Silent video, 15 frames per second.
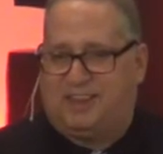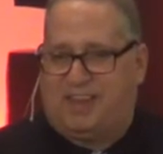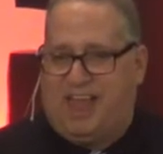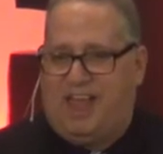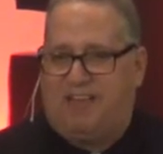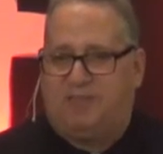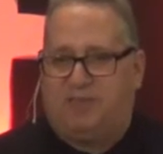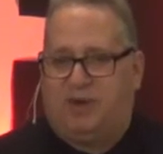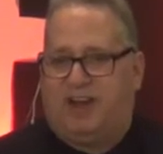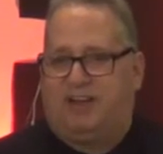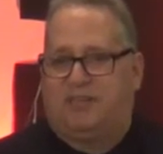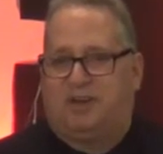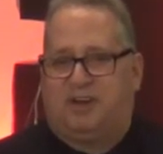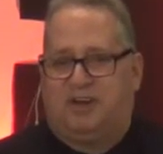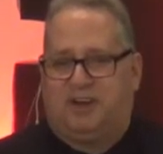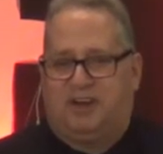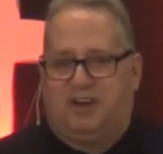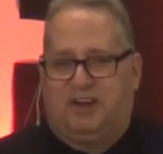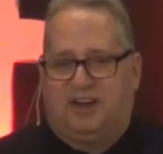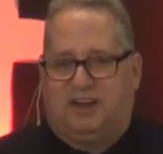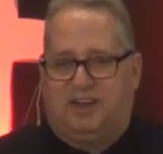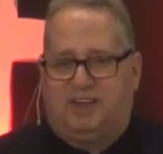laugh whatever
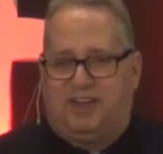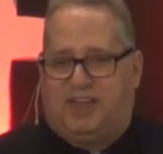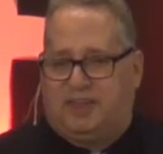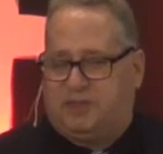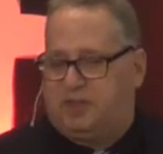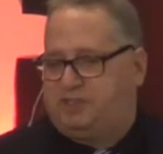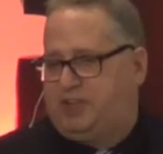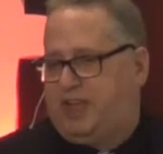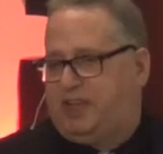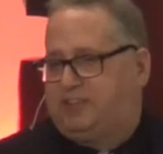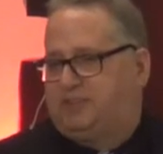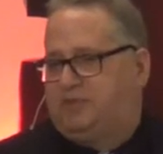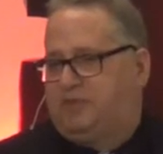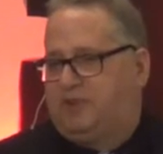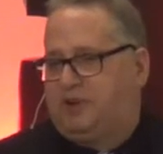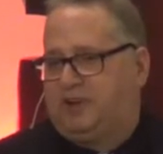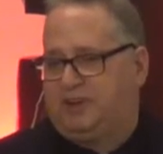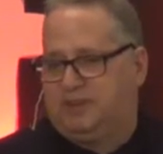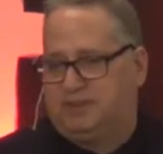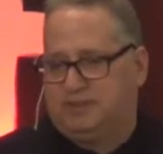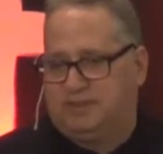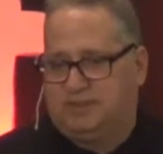you get the chance
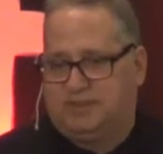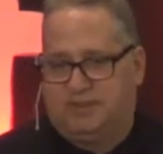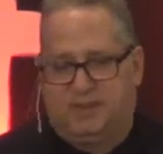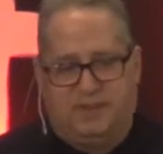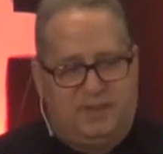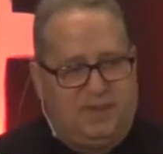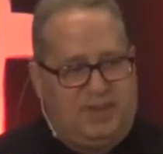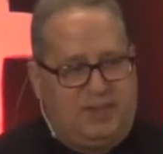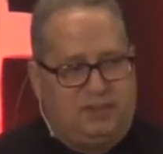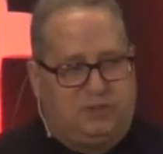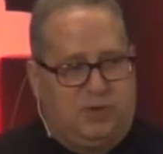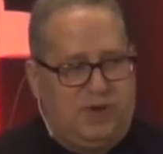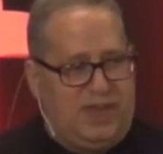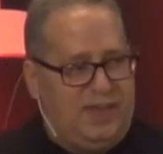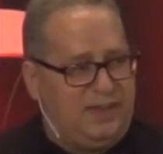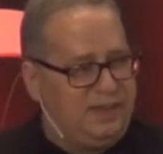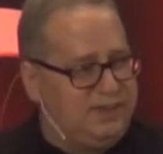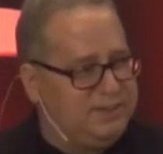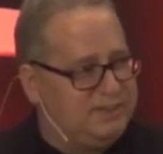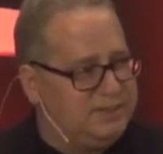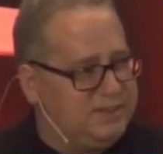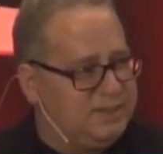for. Enjoy it.
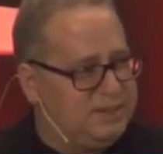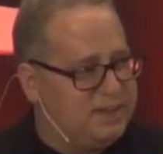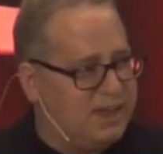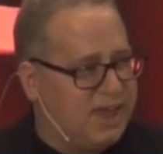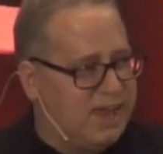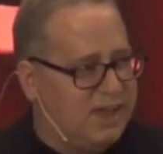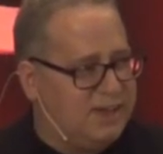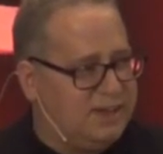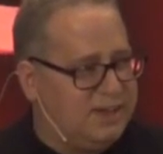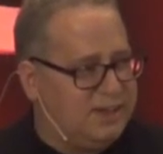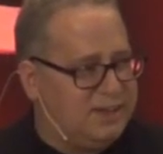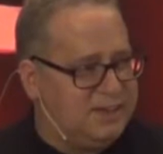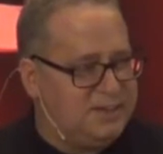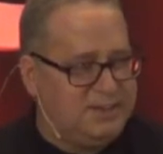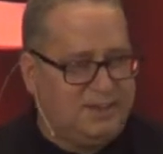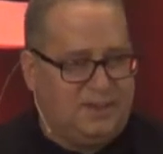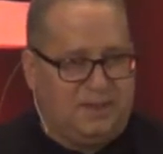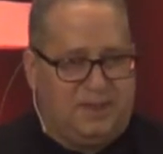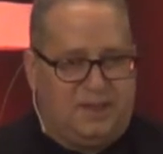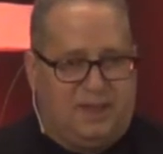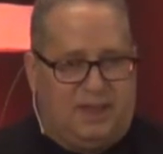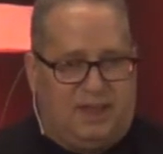And
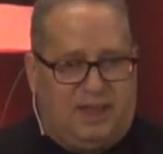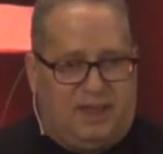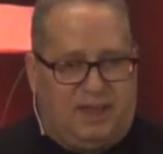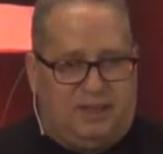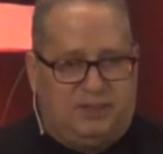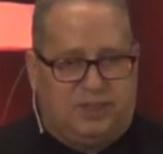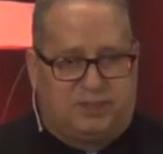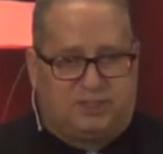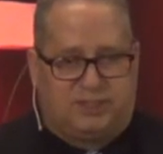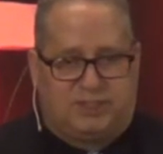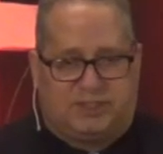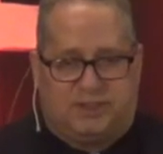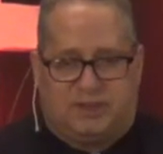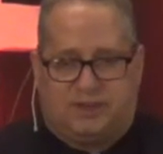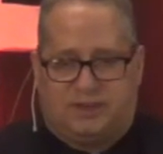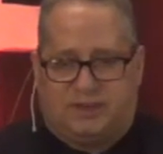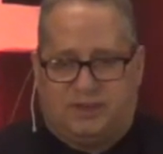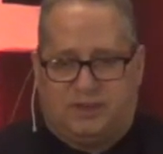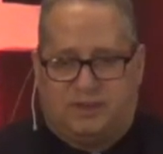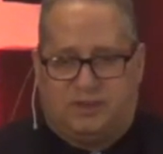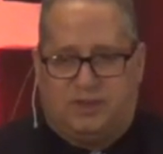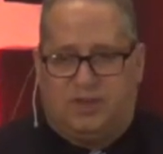just
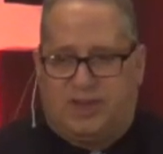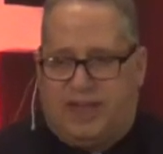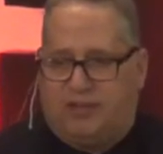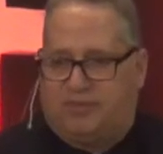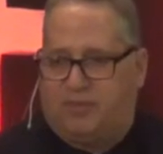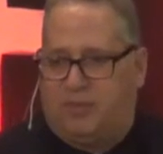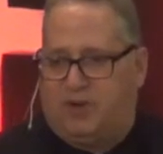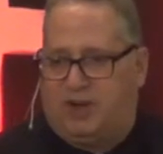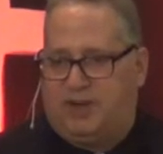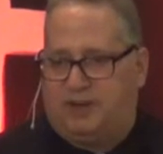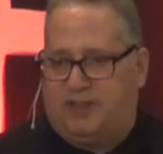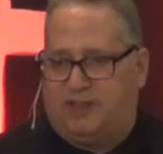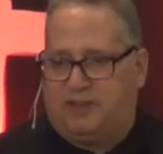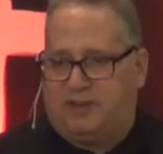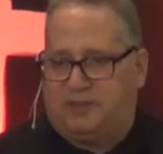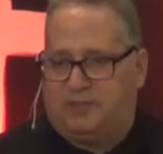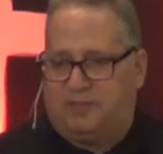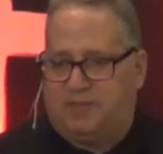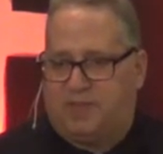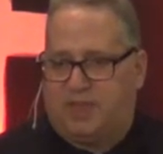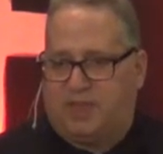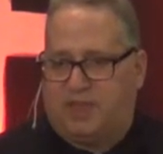look out for one another.
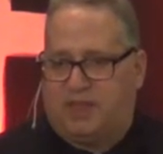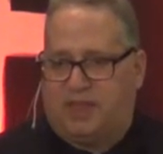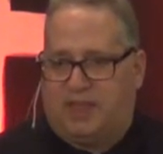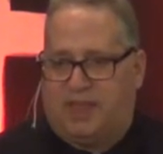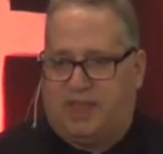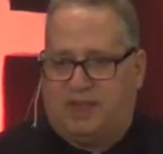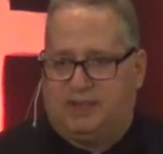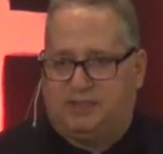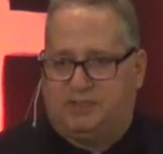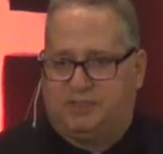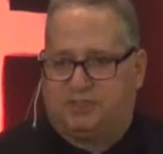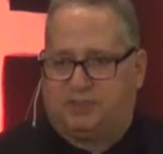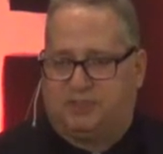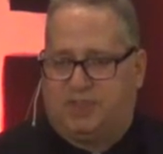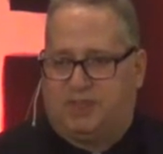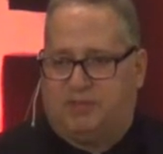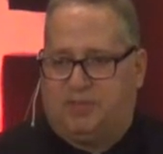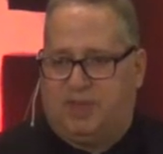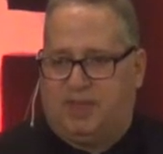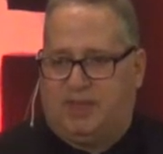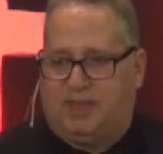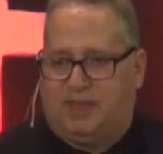And just
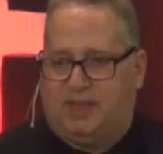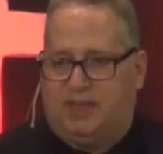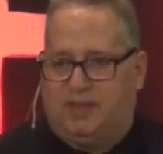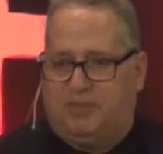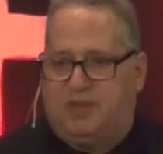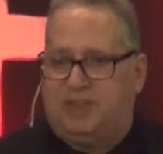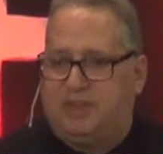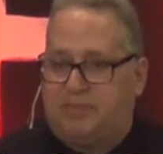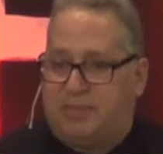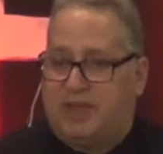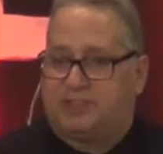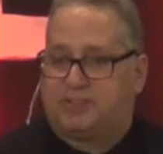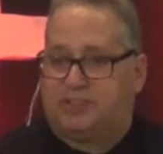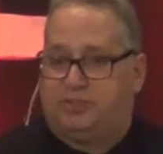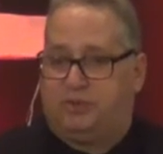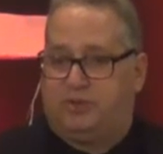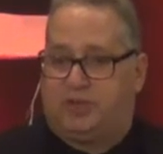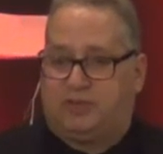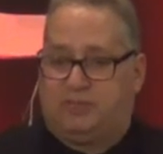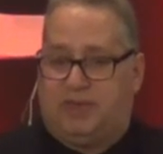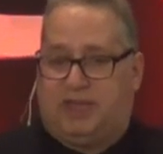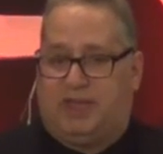be the best that you
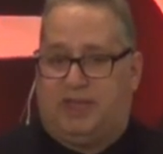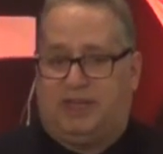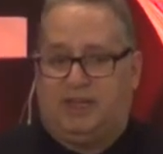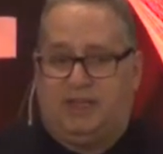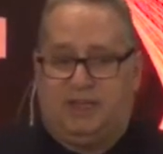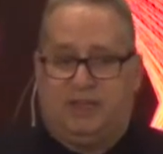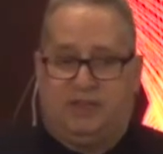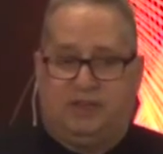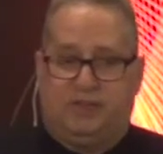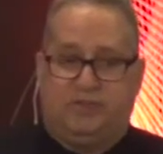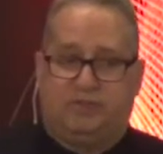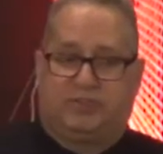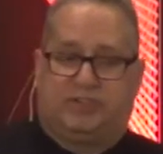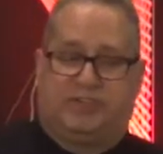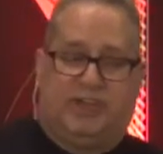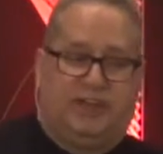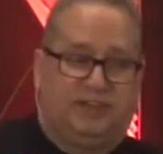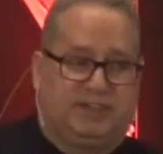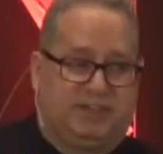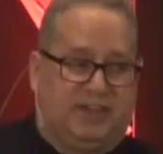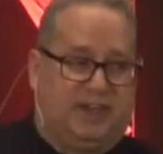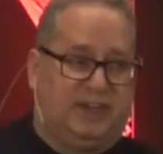can be. Use the
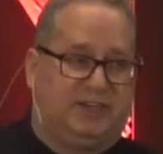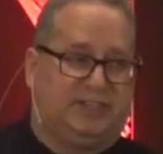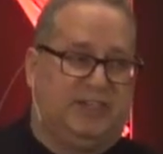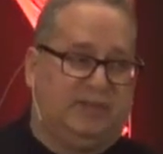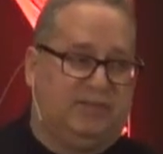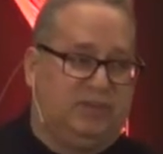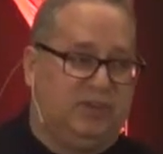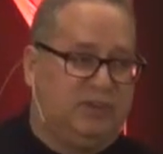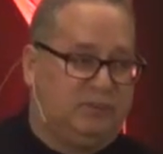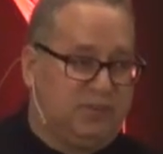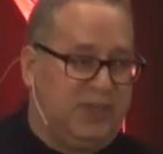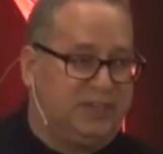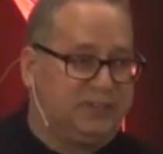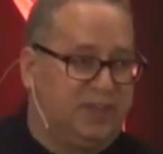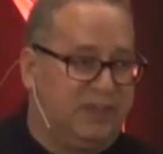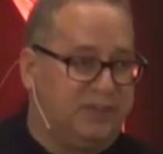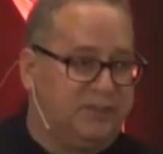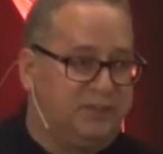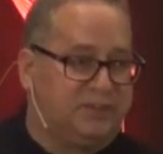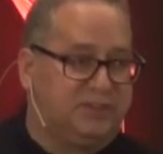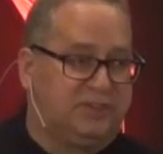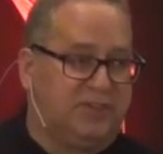talents that God has given you to bless
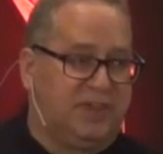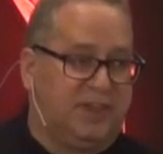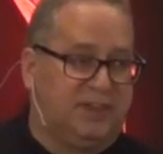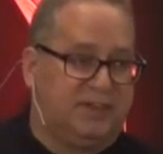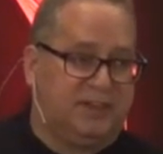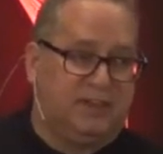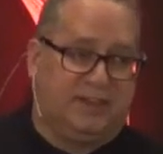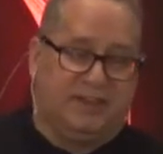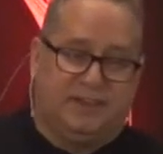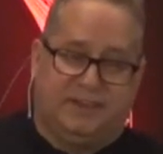others. And,